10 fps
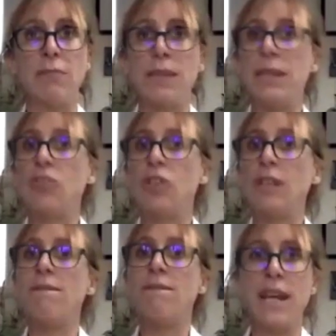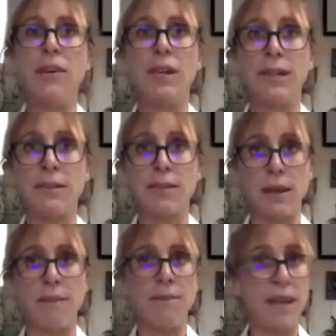and many gene variants
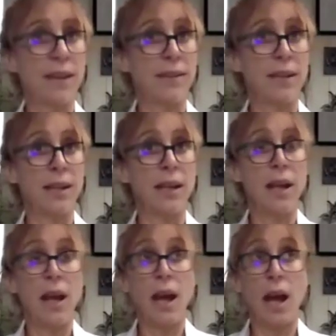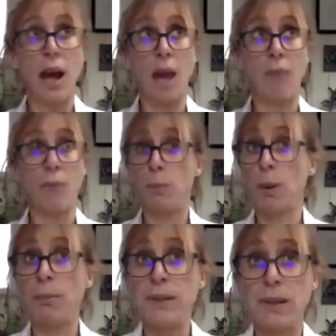that affect it. We
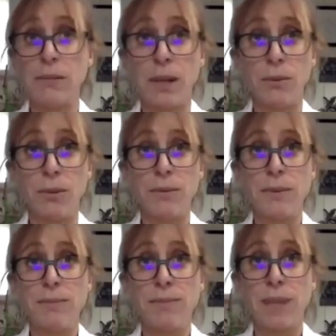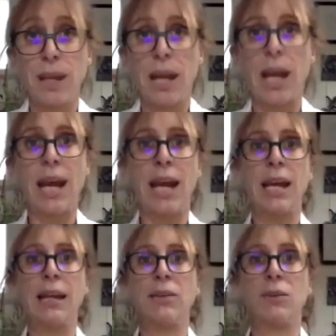probably don't know all of them,
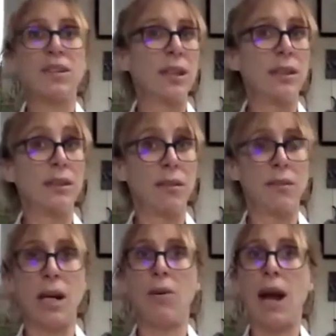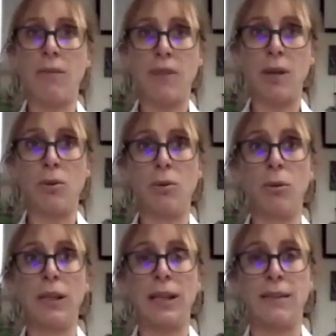and we certainly don't know how they
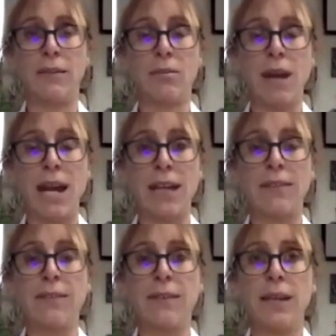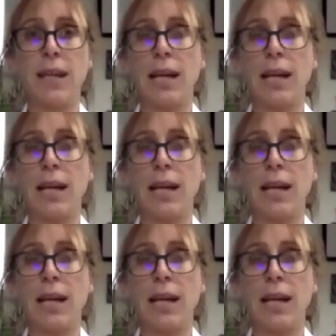all interact.